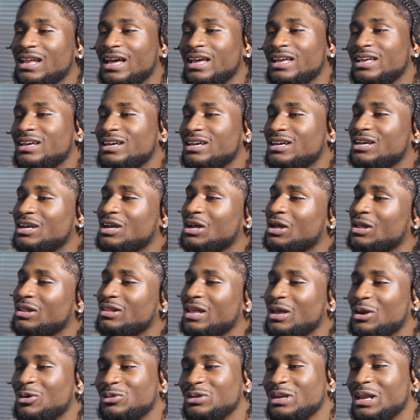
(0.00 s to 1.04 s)
Like,
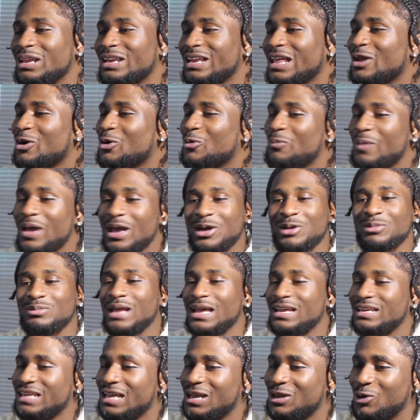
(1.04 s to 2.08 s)
they don't, they don't make him
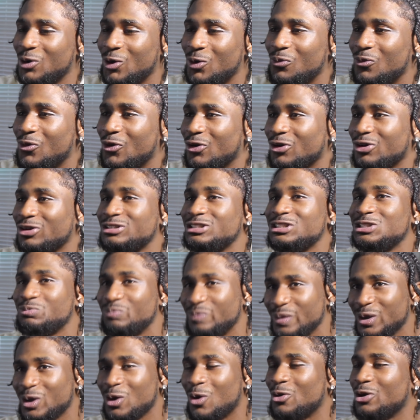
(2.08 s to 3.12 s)
like that no more.
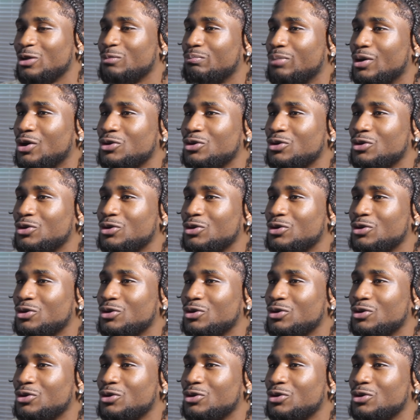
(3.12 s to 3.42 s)
Speak on it,